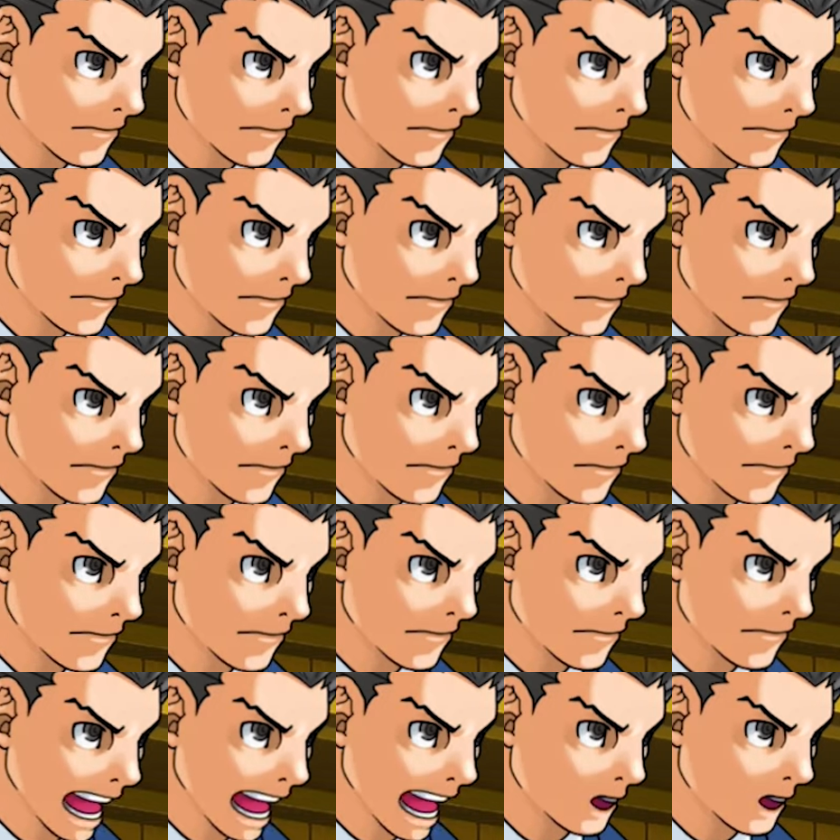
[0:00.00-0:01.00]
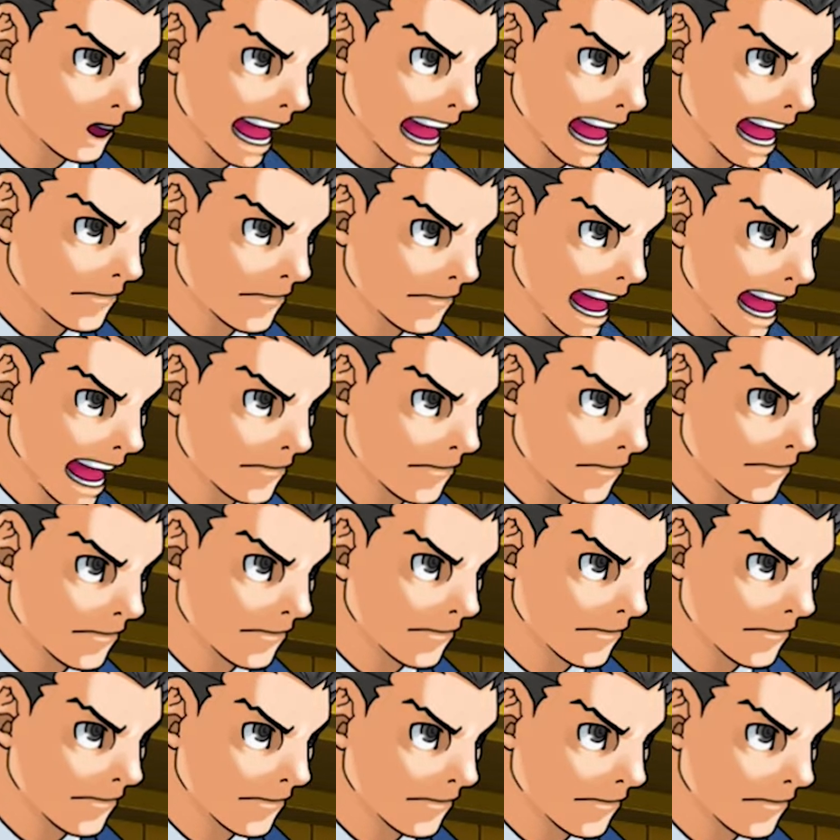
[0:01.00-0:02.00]
Tell me, how can a person eat a T-bone steak and
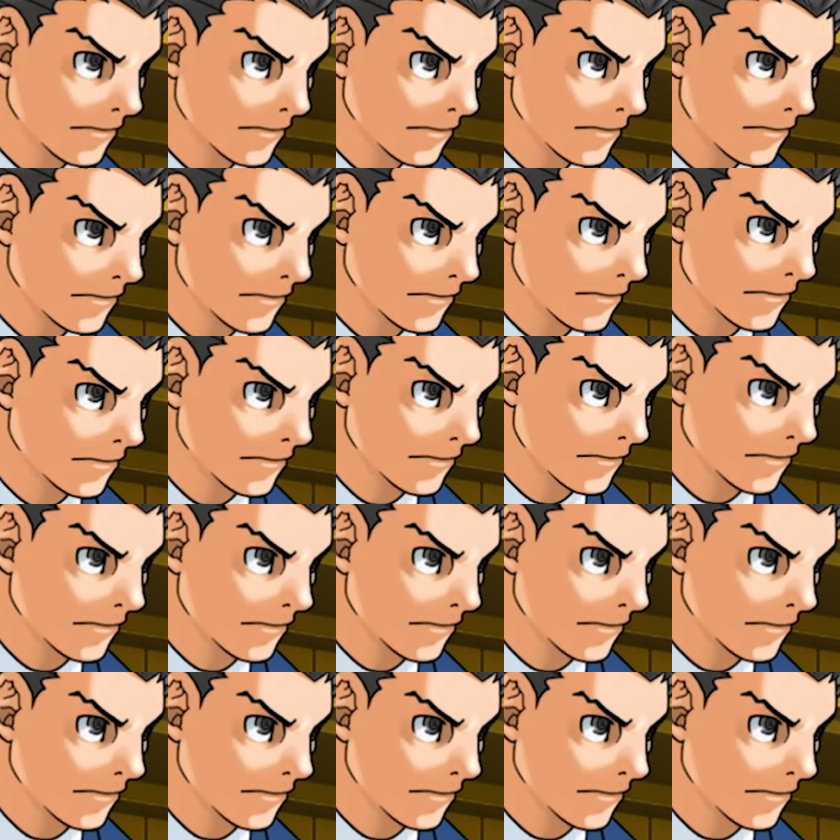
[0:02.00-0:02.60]
not leave the bone?